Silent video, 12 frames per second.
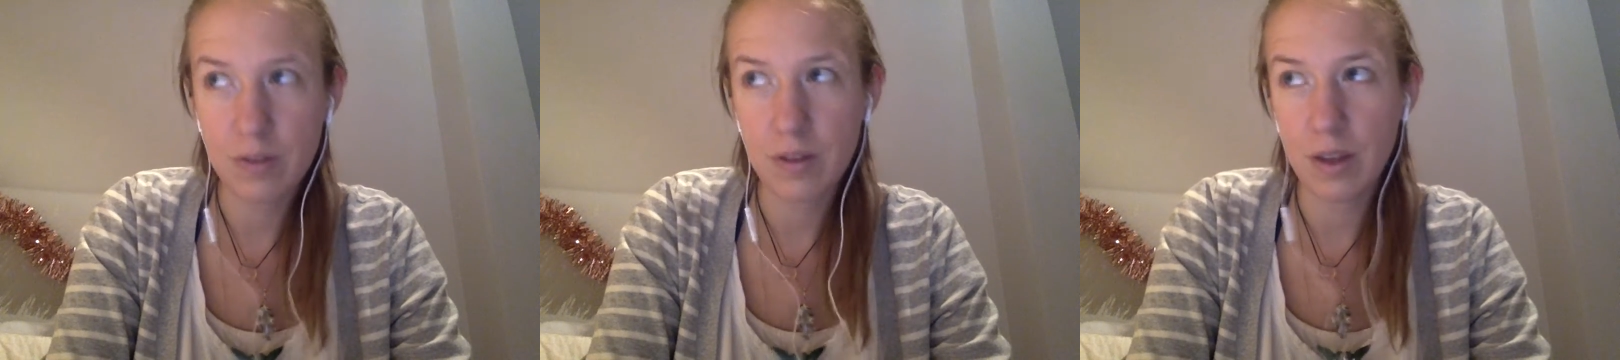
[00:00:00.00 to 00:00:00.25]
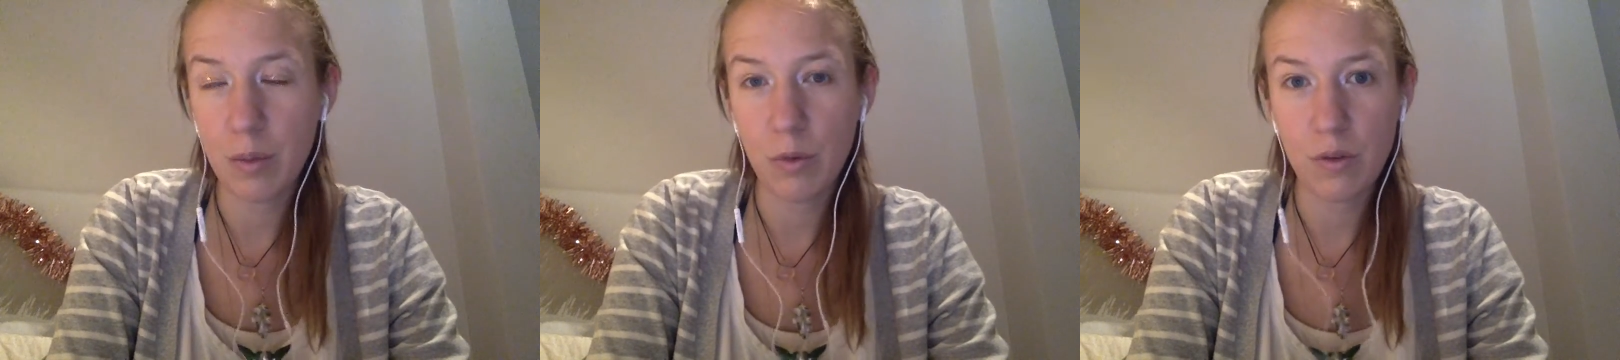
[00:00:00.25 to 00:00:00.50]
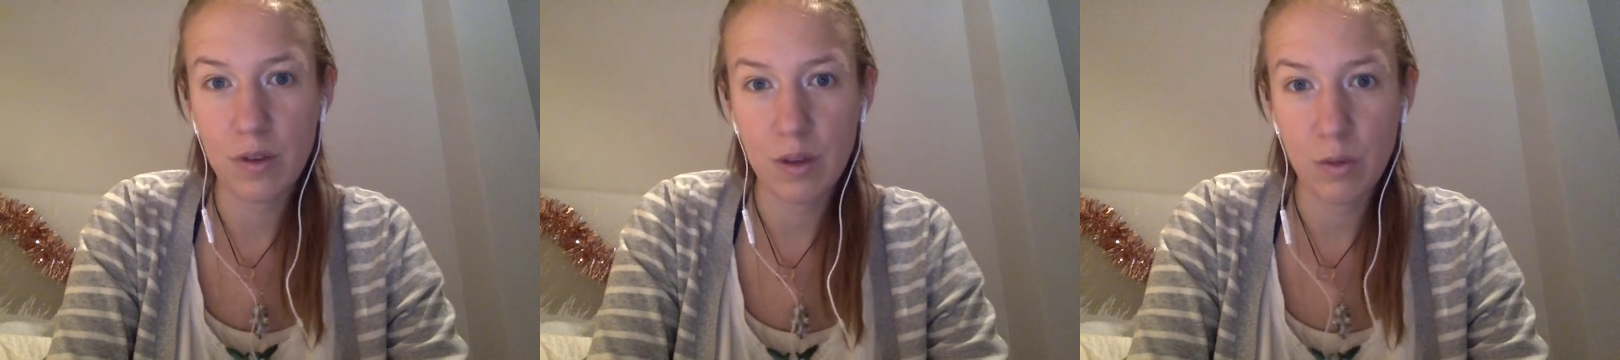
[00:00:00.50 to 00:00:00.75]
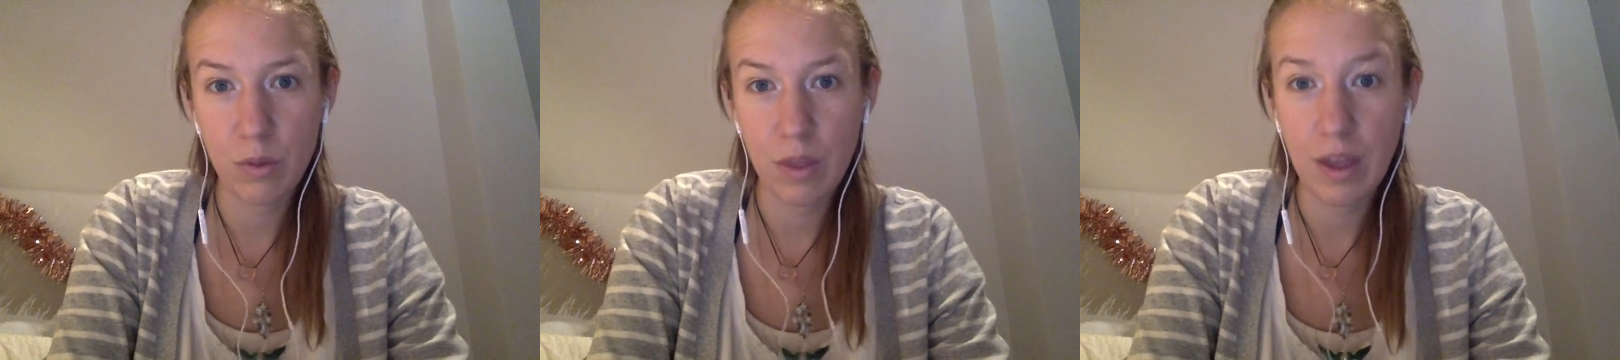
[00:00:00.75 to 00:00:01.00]
singing music
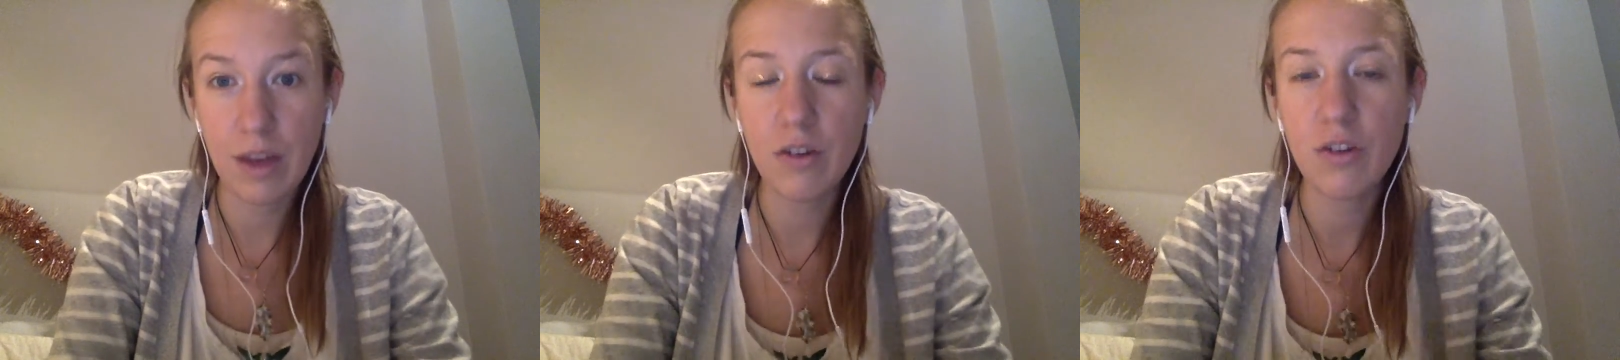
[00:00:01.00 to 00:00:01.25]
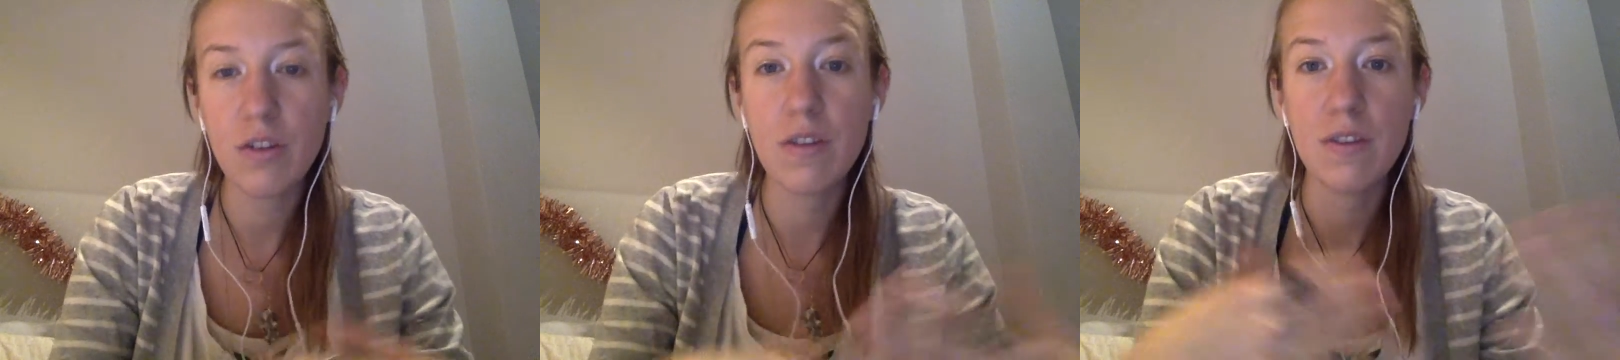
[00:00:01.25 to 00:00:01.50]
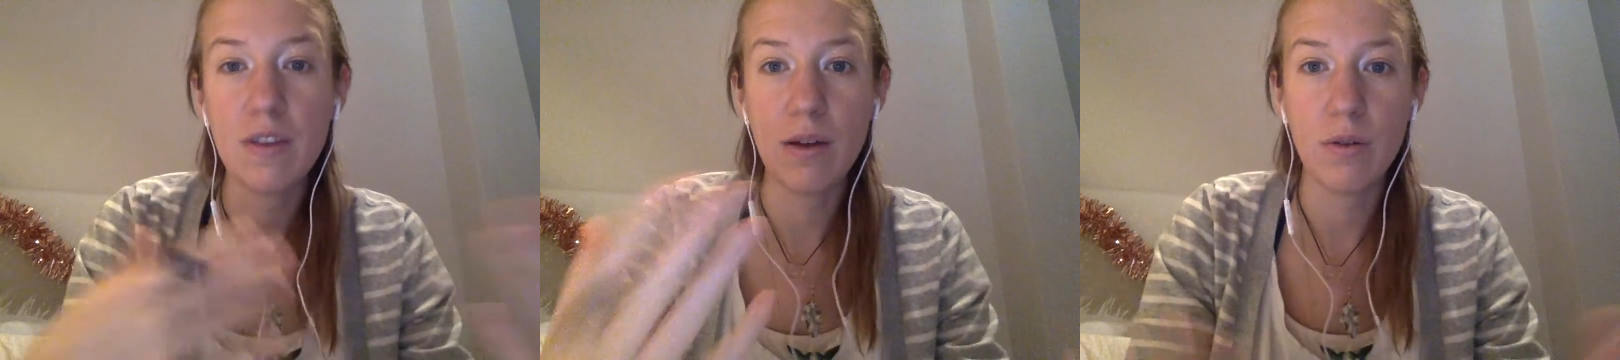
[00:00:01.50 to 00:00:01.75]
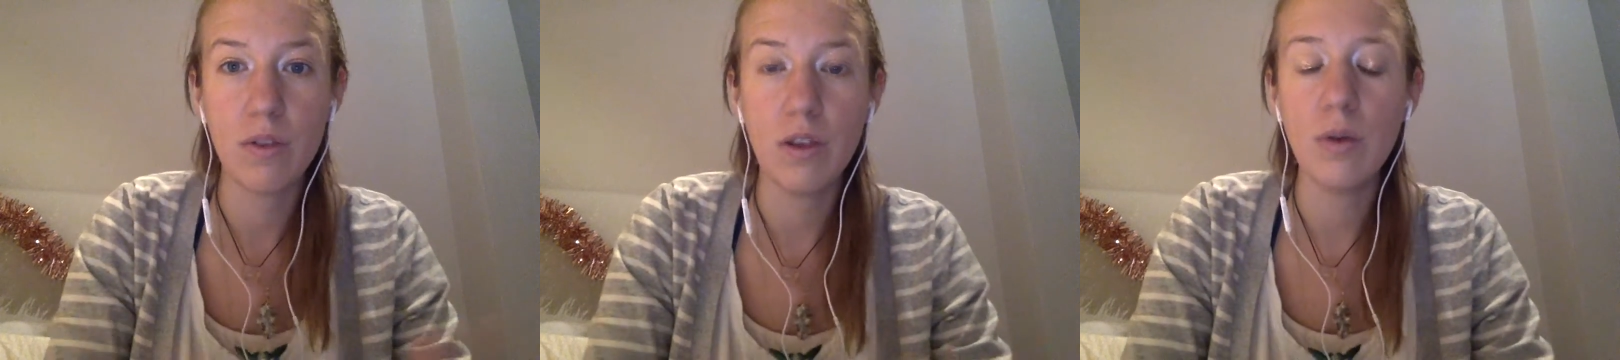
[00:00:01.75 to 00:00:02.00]
within to the
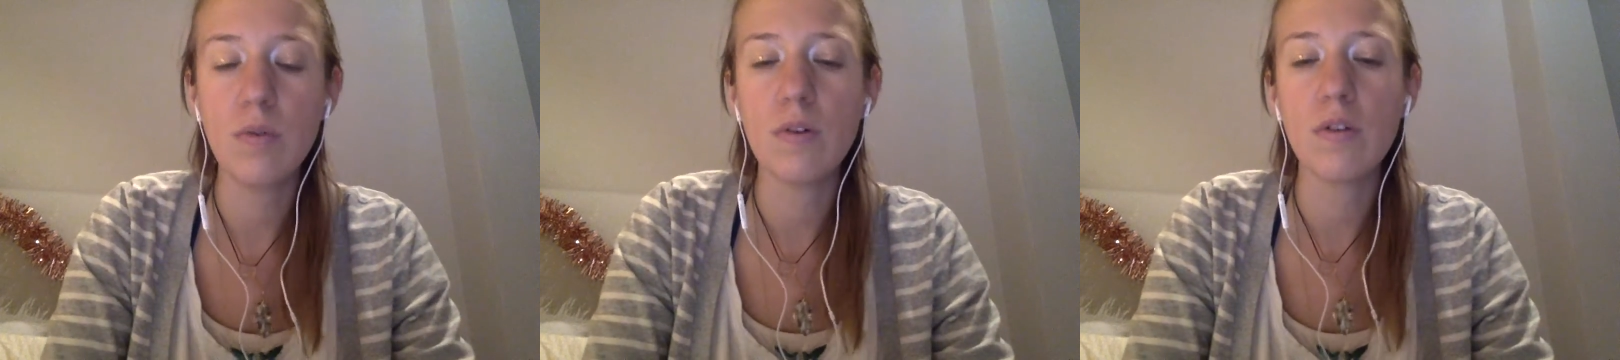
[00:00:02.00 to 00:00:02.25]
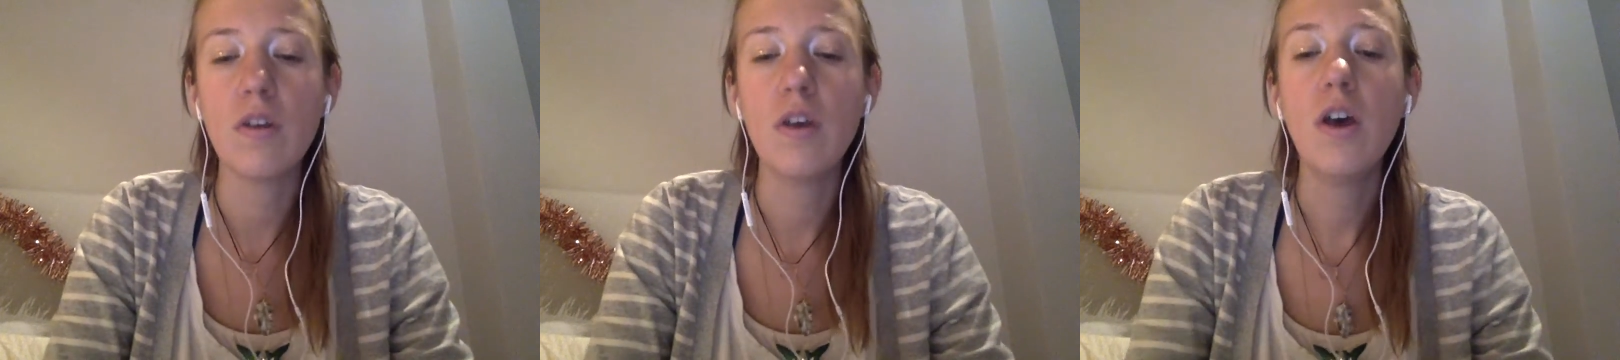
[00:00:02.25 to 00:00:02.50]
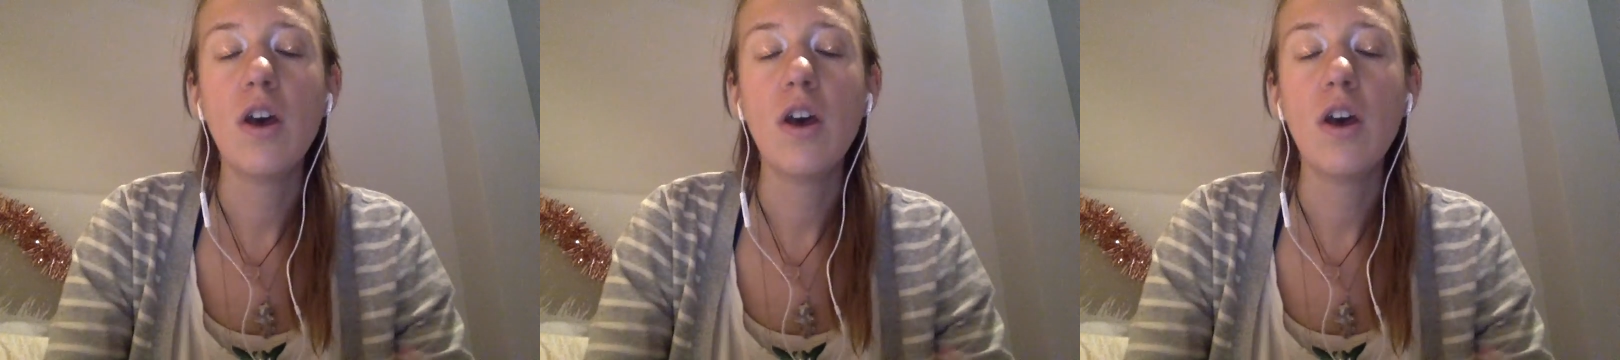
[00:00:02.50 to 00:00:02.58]
sound of the universe,